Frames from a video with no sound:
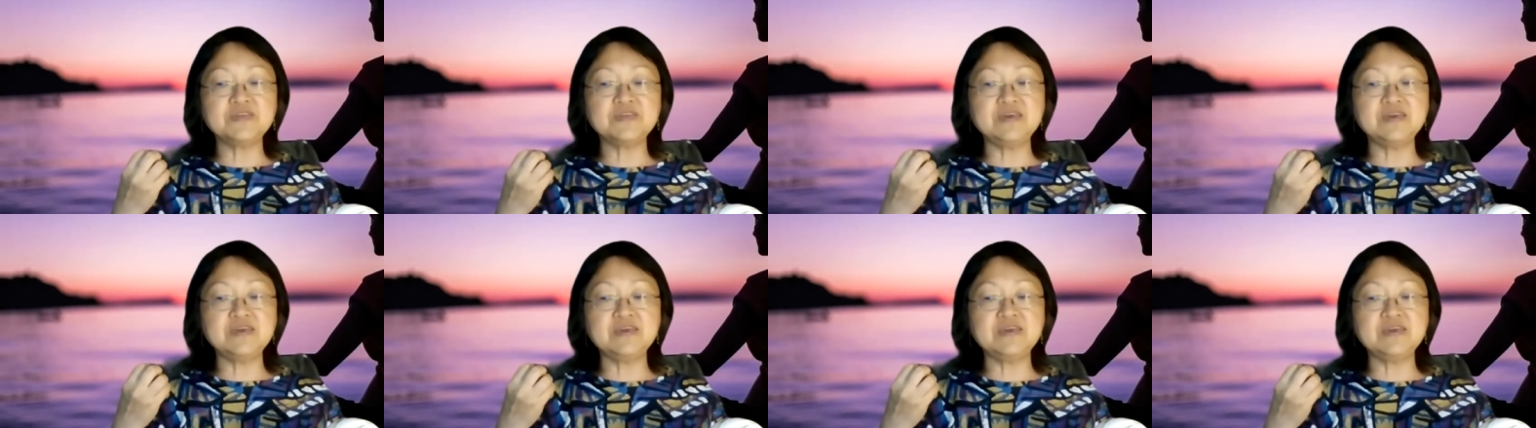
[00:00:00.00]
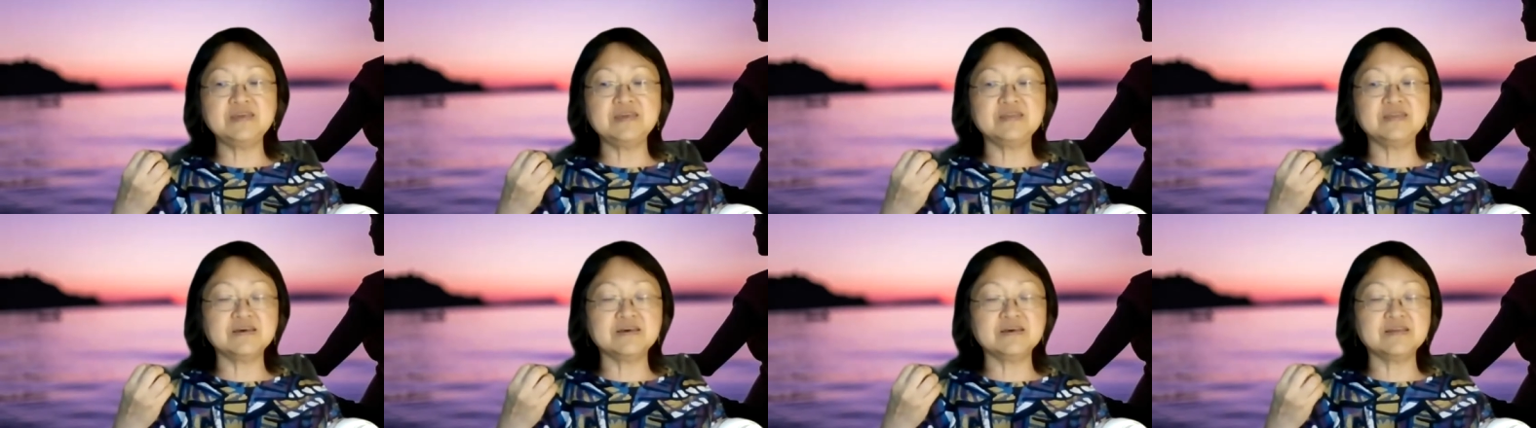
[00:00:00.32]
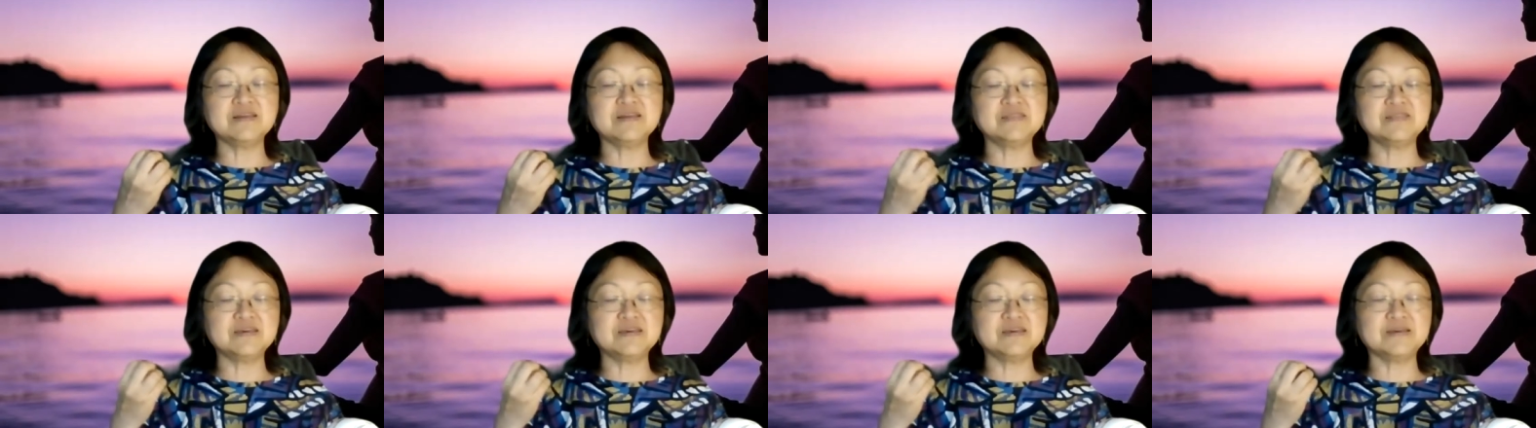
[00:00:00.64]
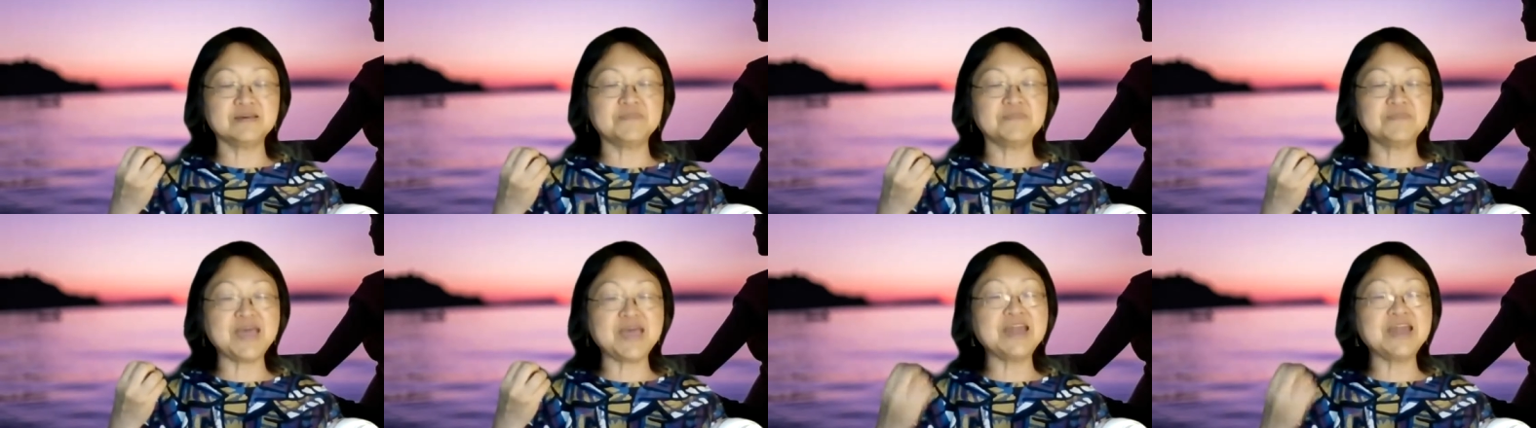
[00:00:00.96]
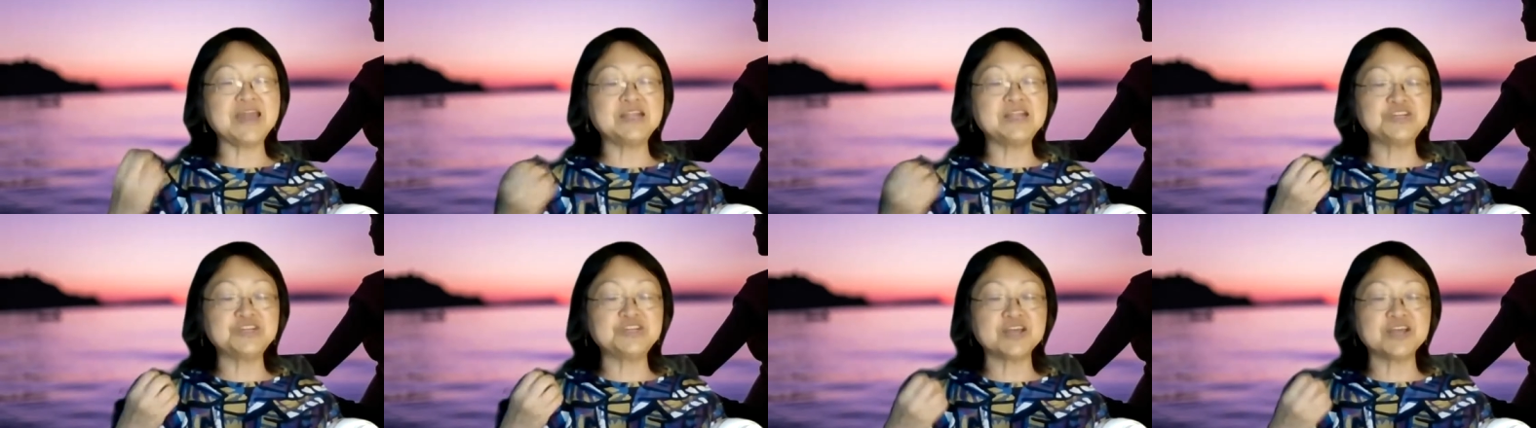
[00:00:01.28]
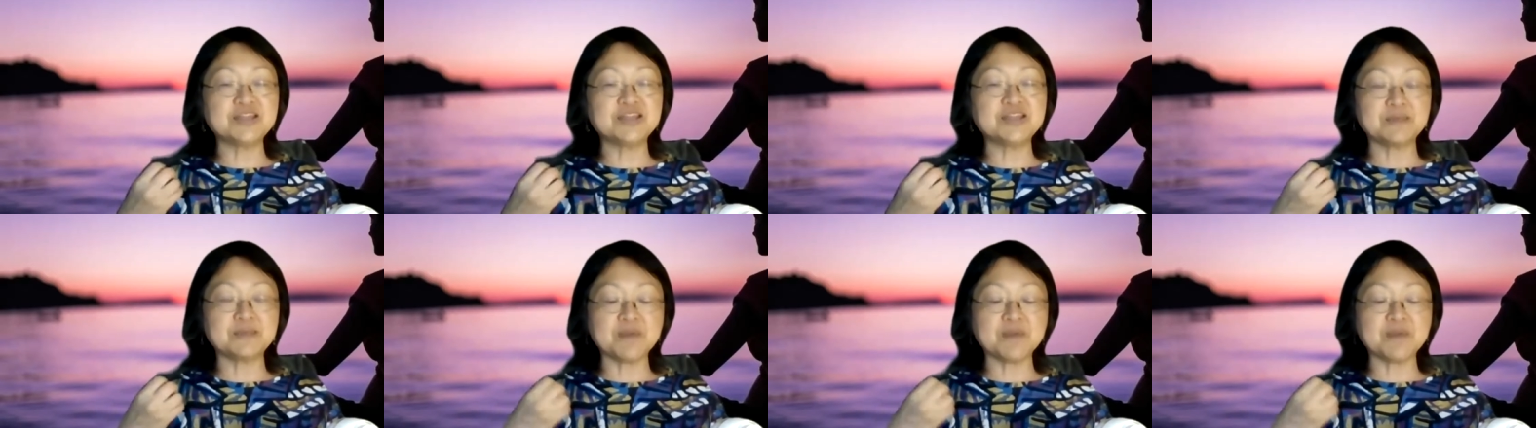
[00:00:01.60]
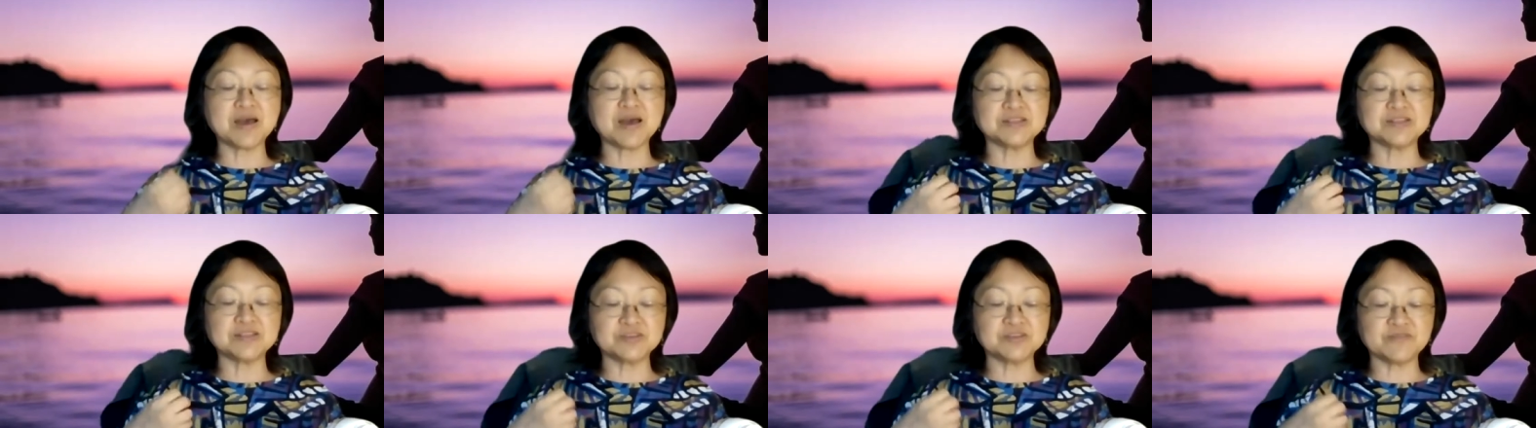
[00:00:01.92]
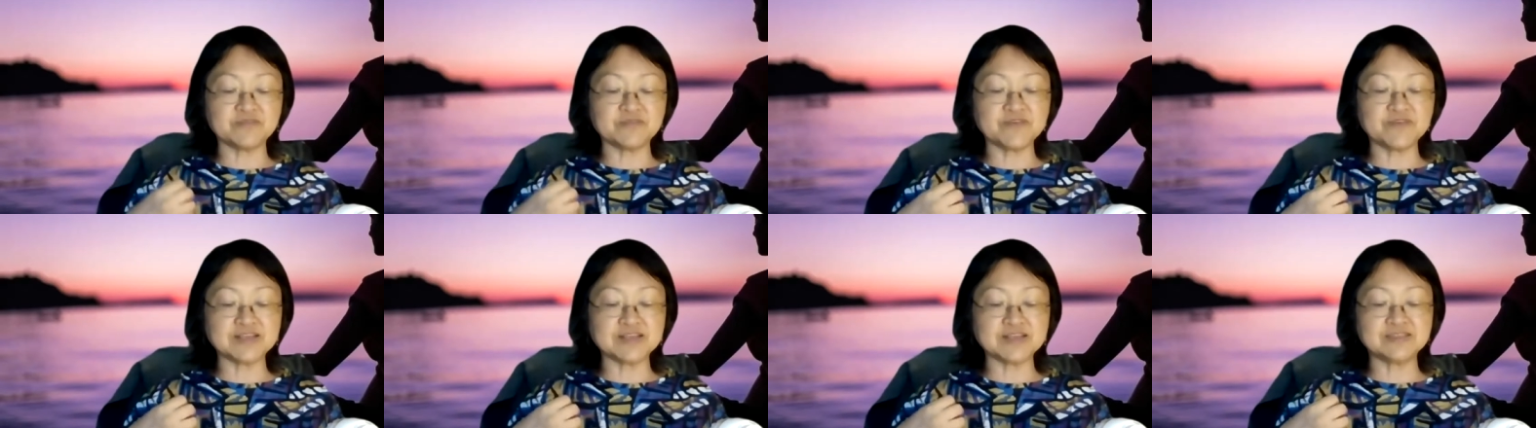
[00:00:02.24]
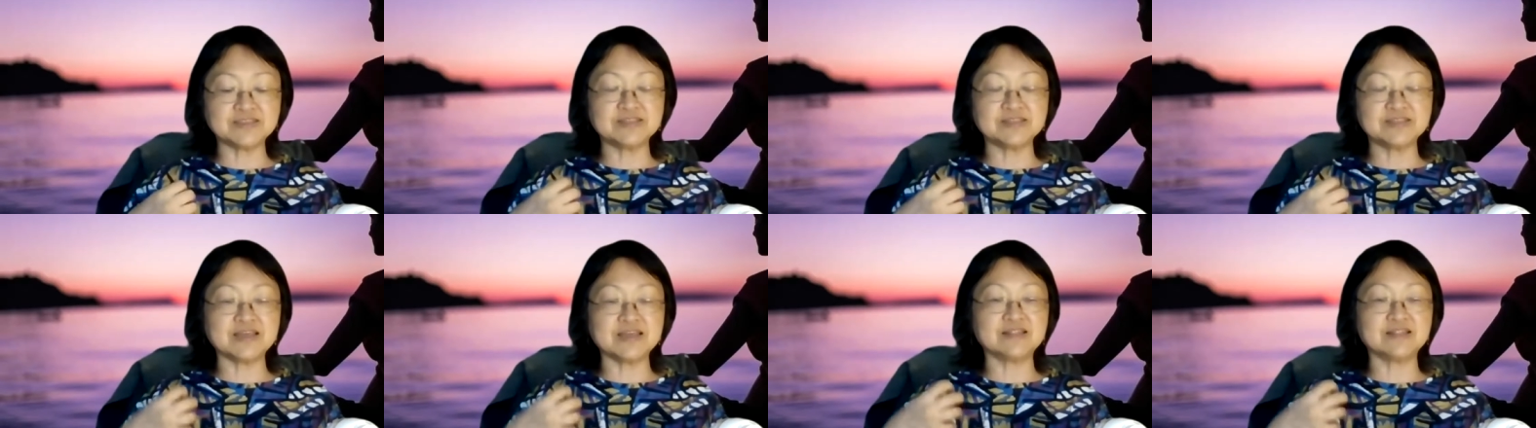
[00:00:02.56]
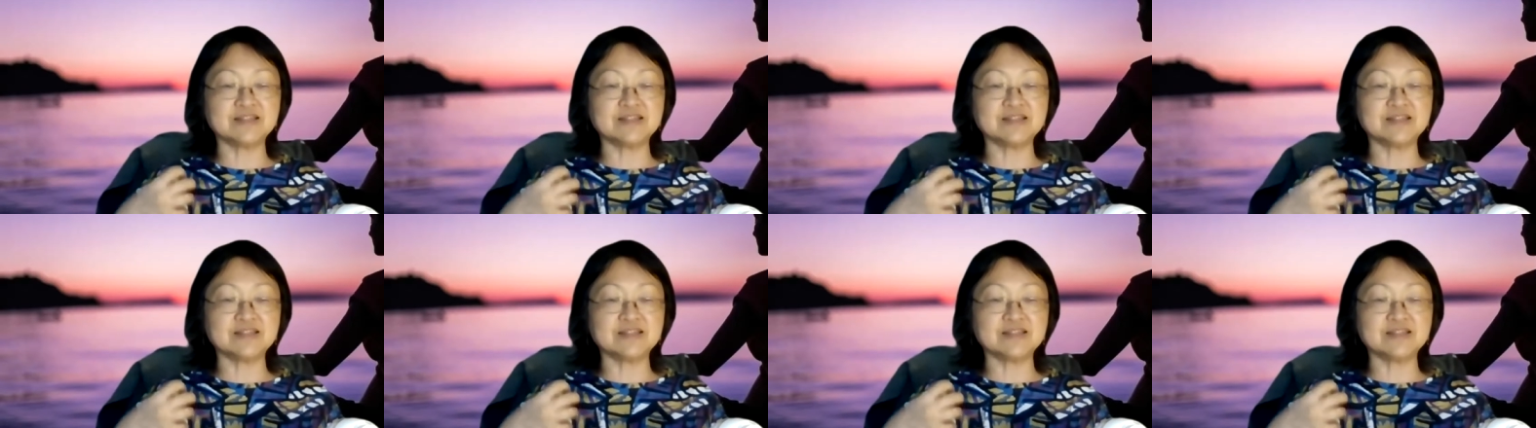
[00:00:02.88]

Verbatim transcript: the energetic parts of us